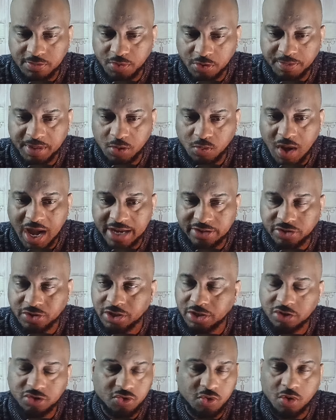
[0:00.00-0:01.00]
would be wiser
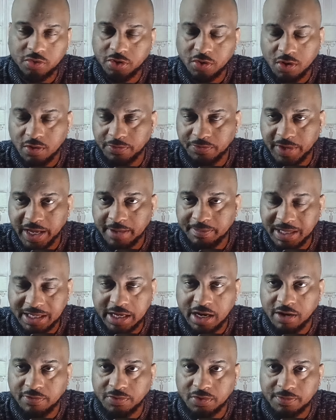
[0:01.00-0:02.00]
to control your own fate. Be
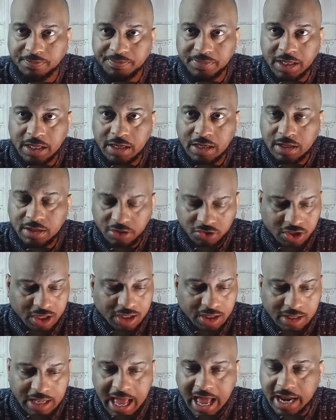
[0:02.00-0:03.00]
careful. There's a
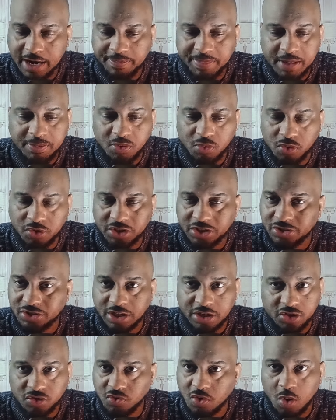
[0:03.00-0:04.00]
lot of people who are just
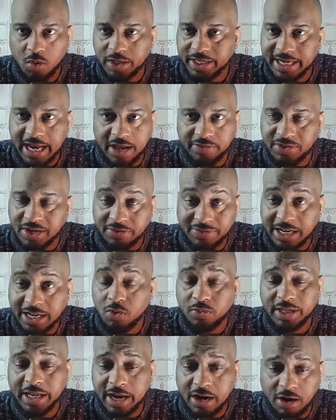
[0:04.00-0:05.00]
controlling out there. They
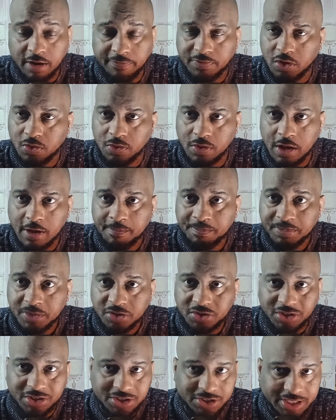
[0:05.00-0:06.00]
don't care if you
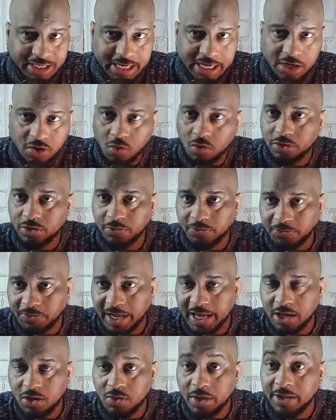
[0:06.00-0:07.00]
succeed or you
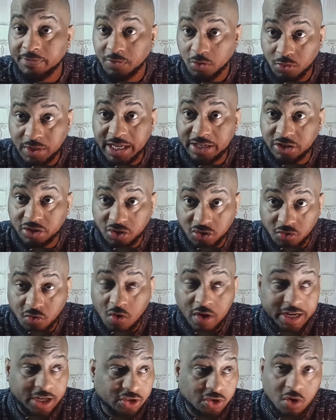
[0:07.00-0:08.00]
fail. If you get
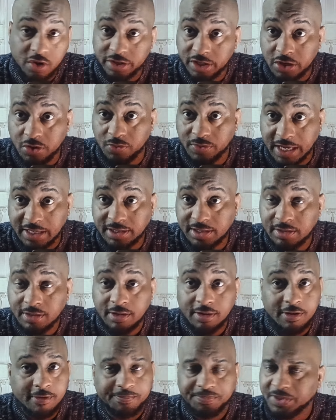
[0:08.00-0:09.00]
destroyed, it's on you.
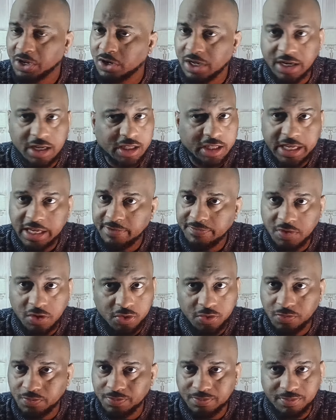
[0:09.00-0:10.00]
They're going to leave
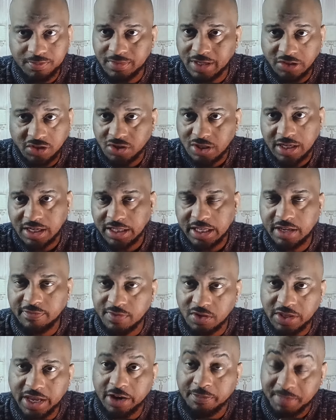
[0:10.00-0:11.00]
you. They're just going to
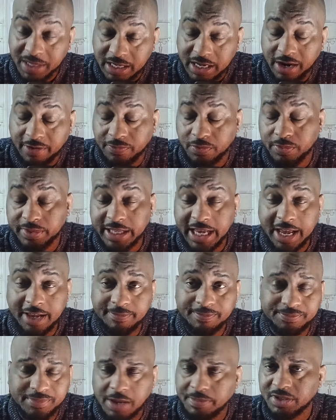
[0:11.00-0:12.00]
leave you there. Be careful with
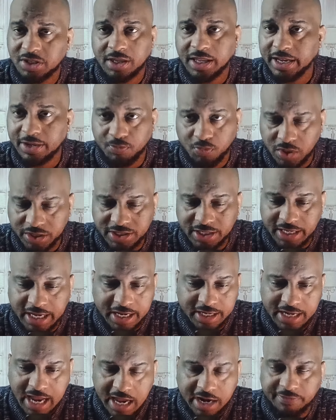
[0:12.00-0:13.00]
that. I mean, like, once
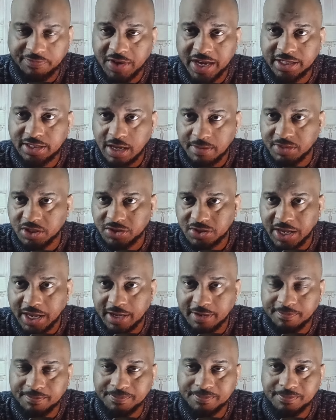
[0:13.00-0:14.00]
again, not advice. I'm just
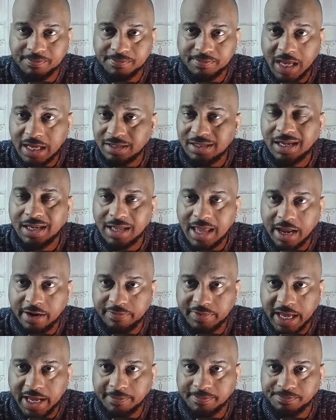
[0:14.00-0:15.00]
saying. I see a lot
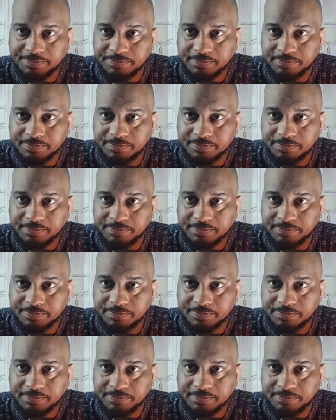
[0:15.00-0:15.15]
of that.